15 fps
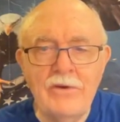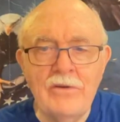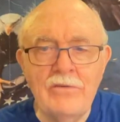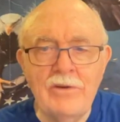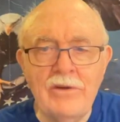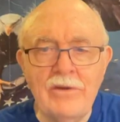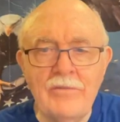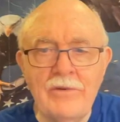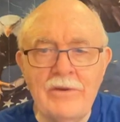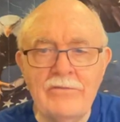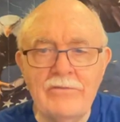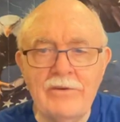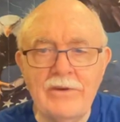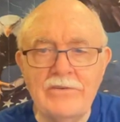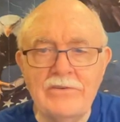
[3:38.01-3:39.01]
and Drug
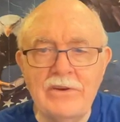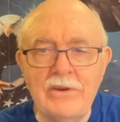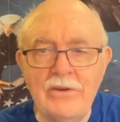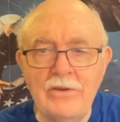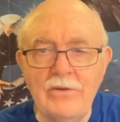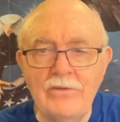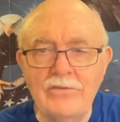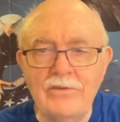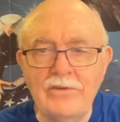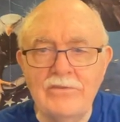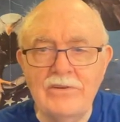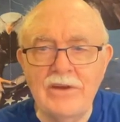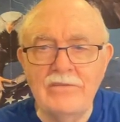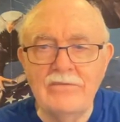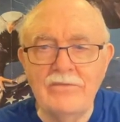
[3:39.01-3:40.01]
Administration used to
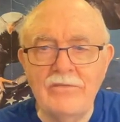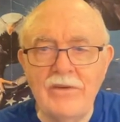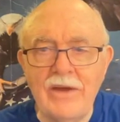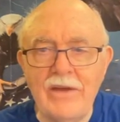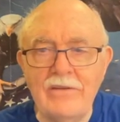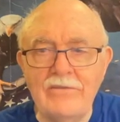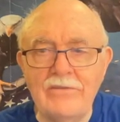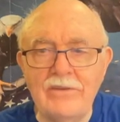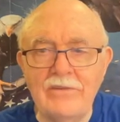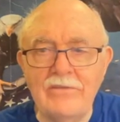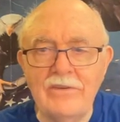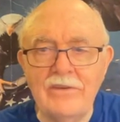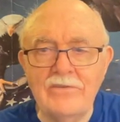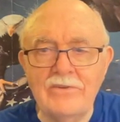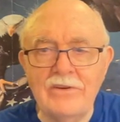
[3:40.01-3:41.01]
justify its
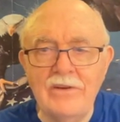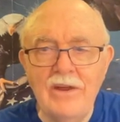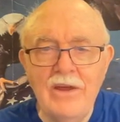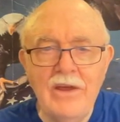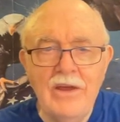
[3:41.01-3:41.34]
decision